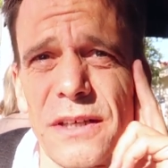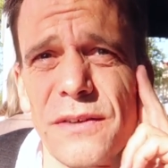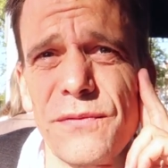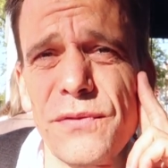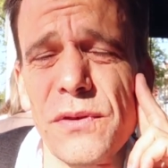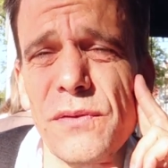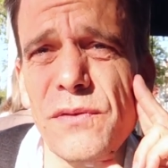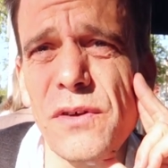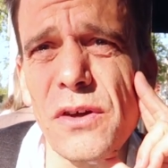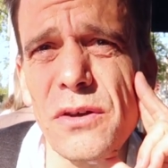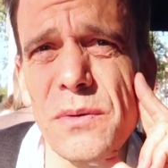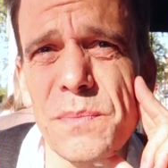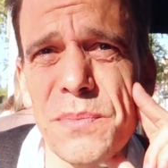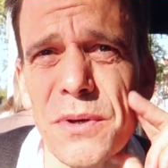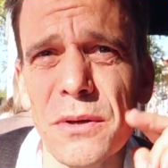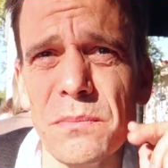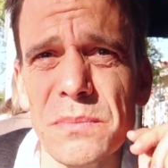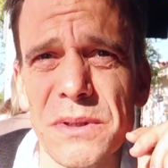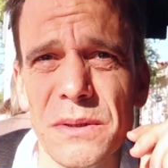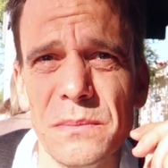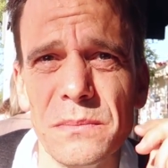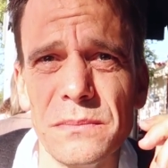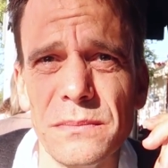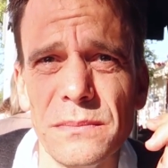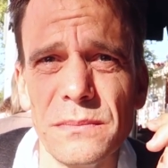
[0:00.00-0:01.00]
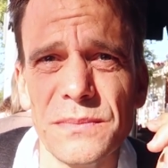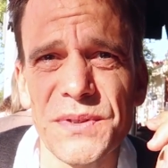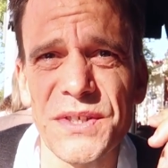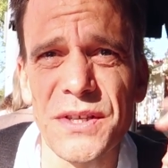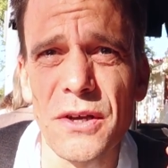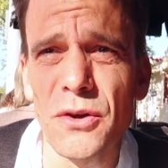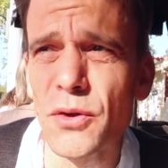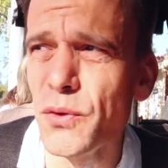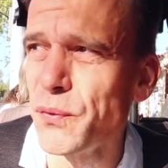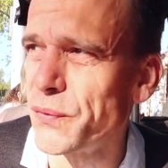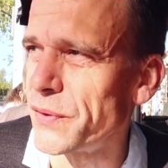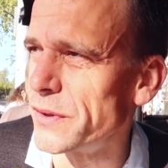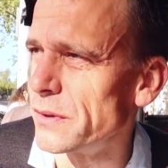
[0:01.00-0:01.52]
If you've got a problem,
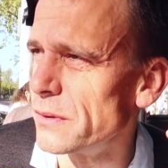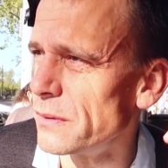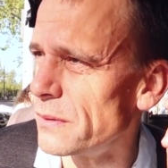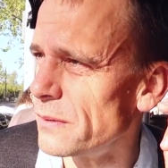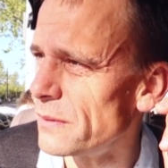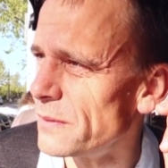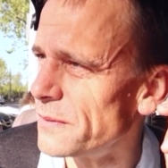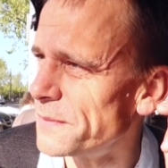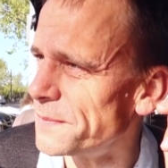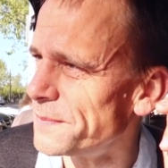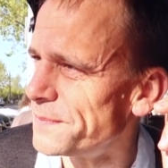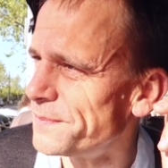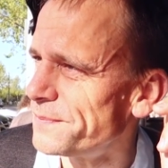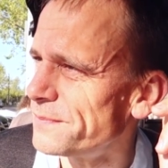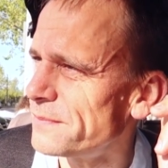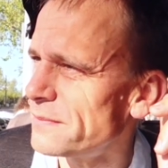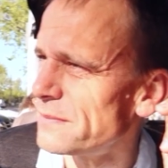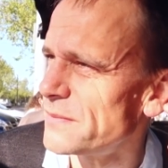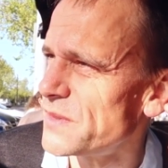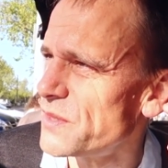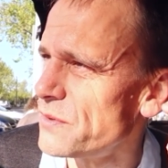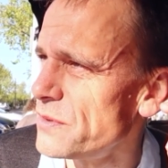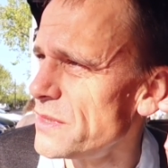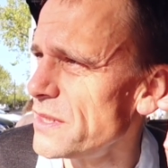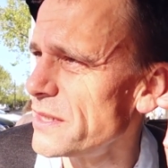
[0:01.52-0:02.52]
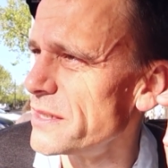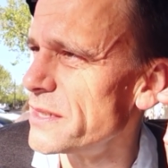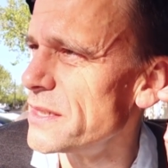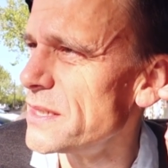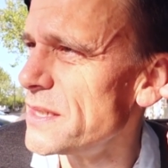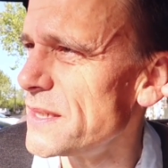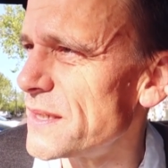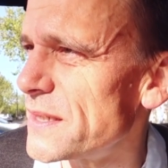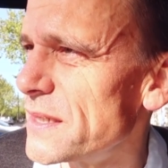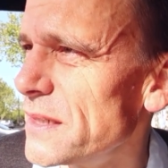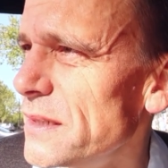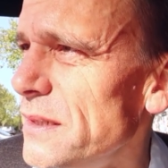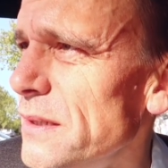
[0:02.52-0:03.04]
solve it. Yeah. It's really
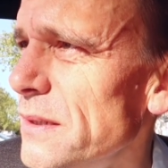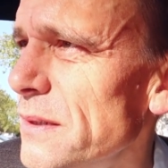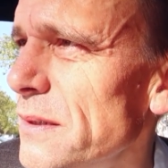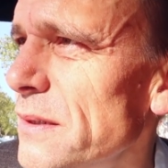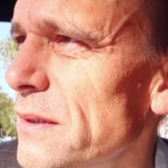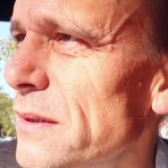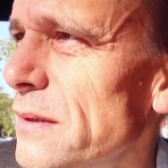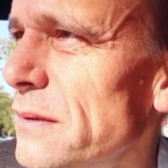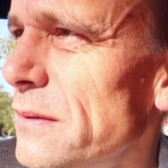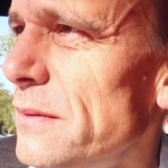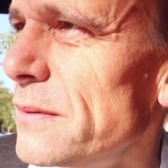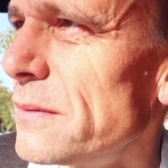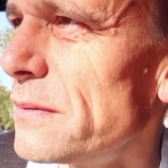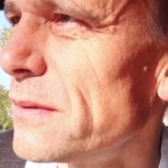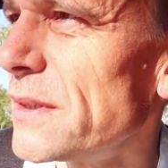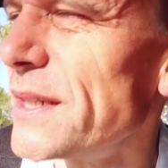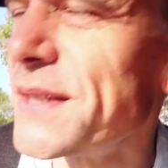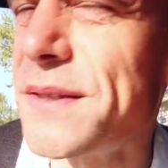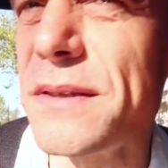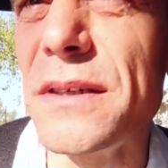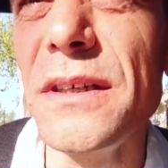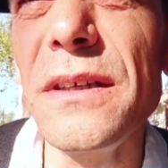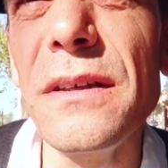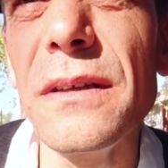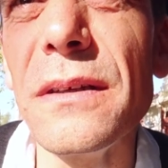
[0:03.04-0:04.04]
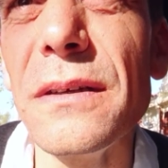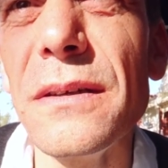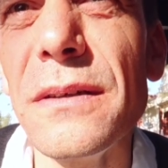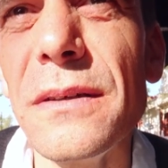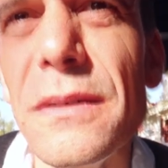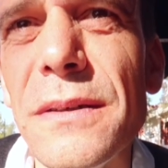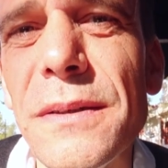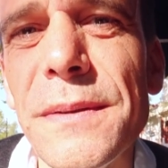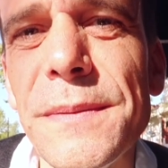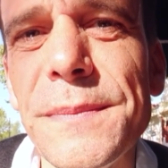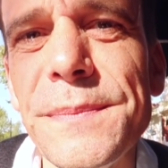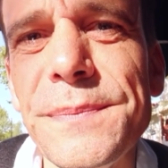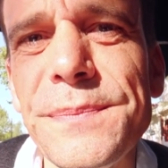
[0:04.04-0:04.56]
easy. We Isn't had a it? good
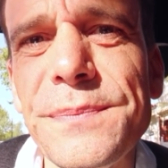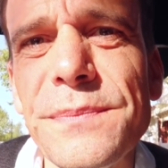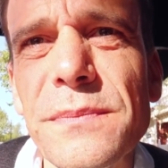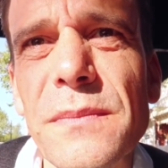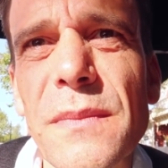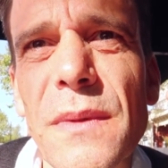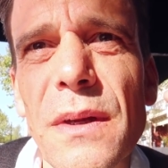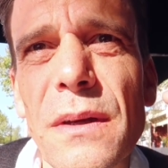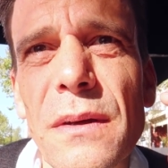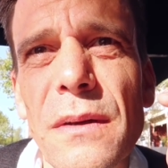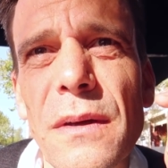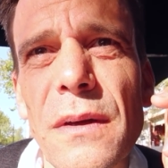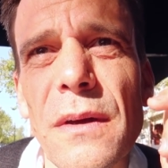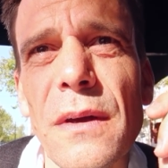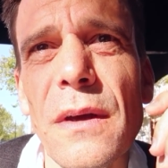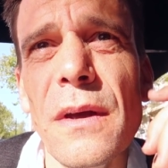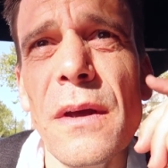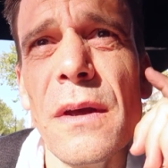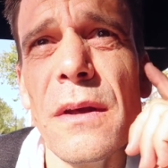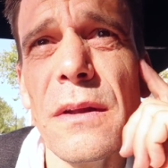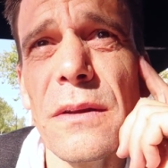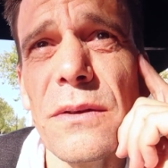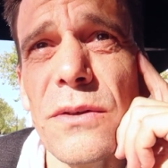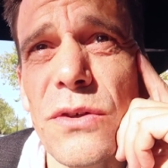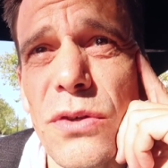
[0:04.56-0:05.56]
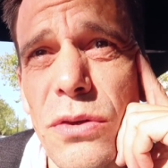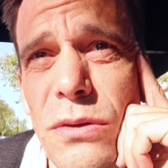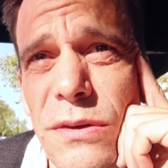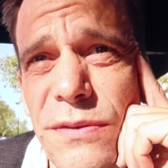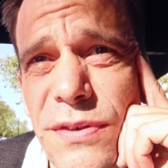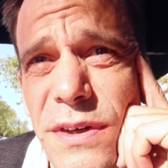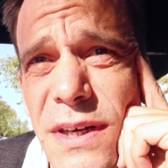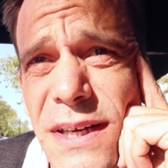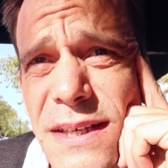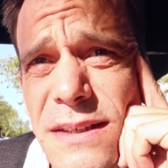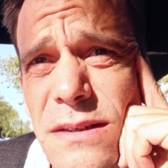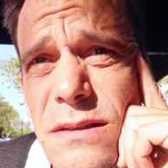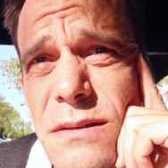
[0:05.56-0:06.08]
time though, didn't we? Yeah, Tour de
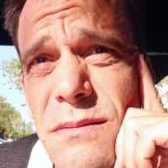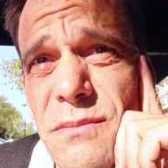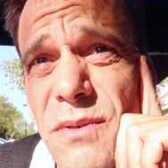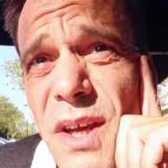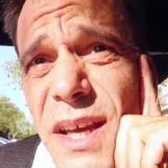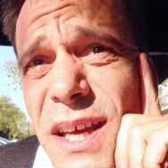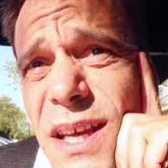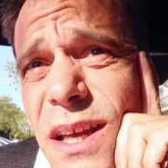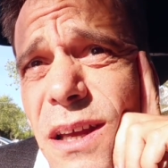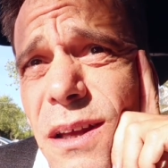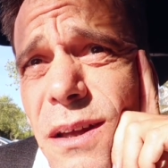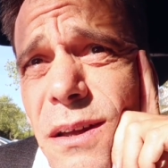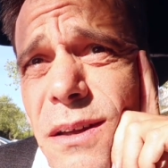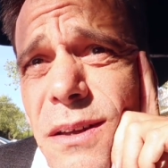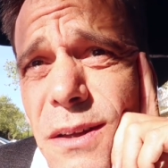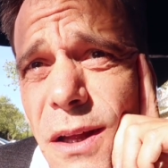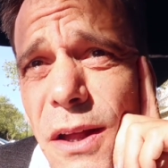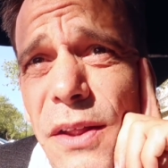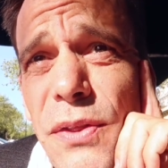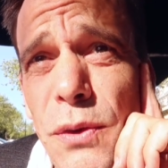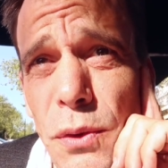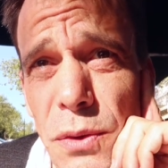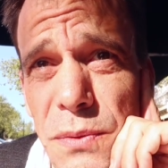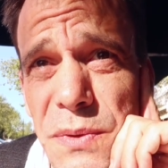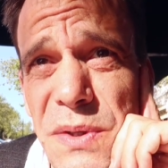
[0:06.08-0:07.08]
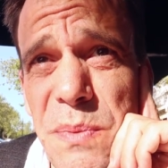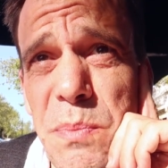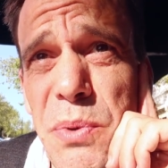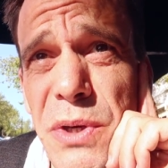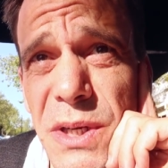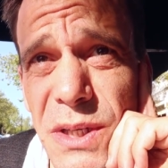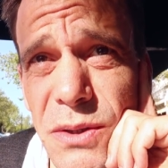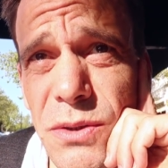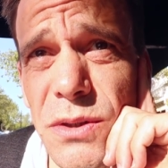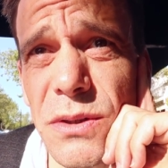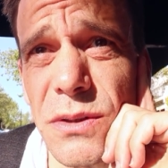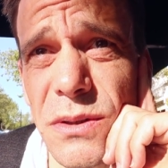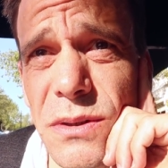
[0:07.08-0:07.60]
France. Yeah, I thought it was
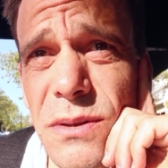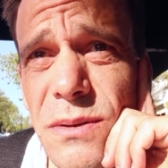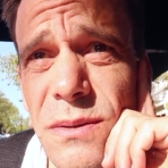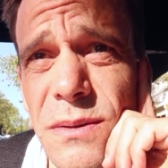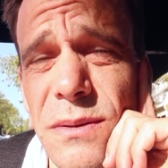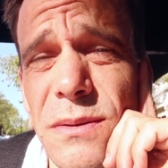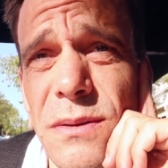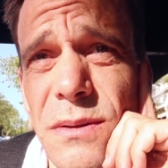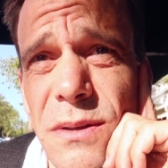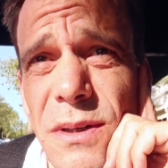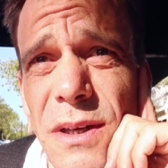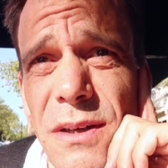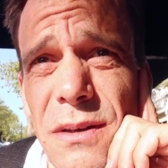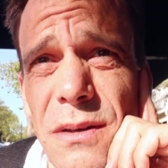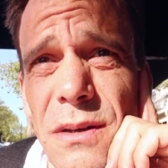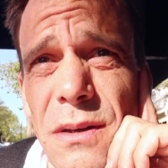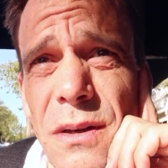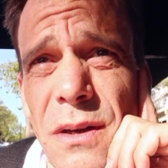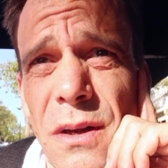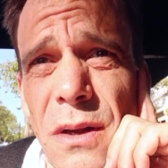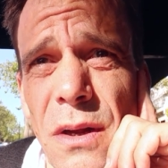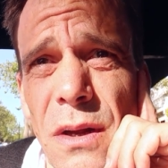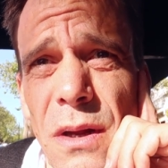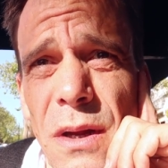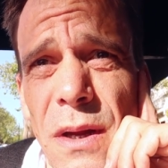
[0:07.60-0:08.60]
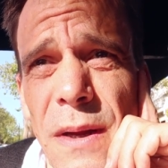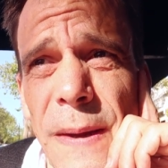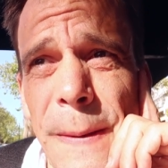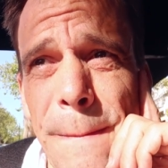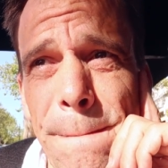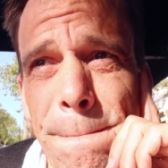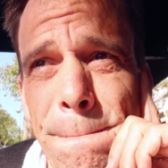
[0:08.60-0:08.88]
pretty good. Are we going back?